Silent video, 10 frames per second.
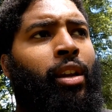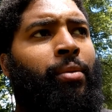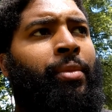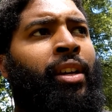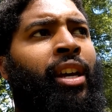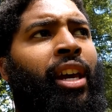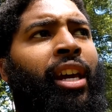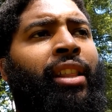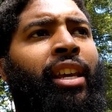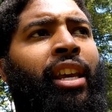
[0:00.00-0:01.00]
Yep.
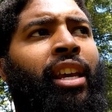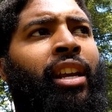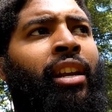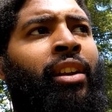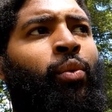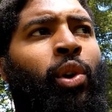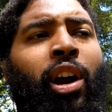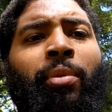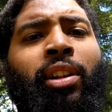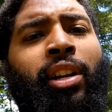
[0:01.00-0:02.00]
And then where
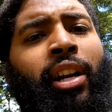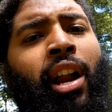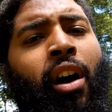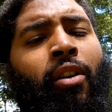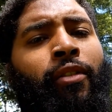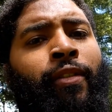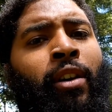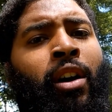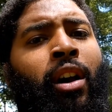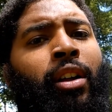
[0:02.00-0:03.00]
I'm clearing off,
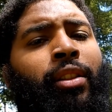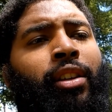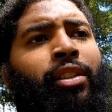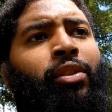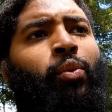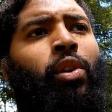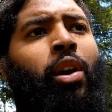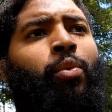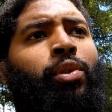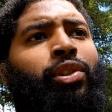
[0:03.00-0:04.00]
this is where
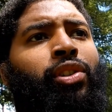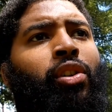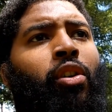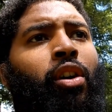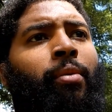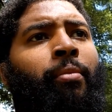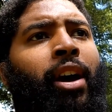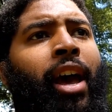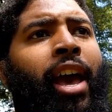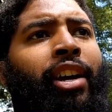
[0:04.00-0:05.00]
I want to start
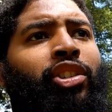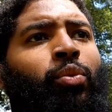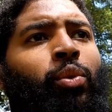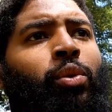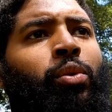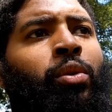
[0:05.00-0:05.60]
my actual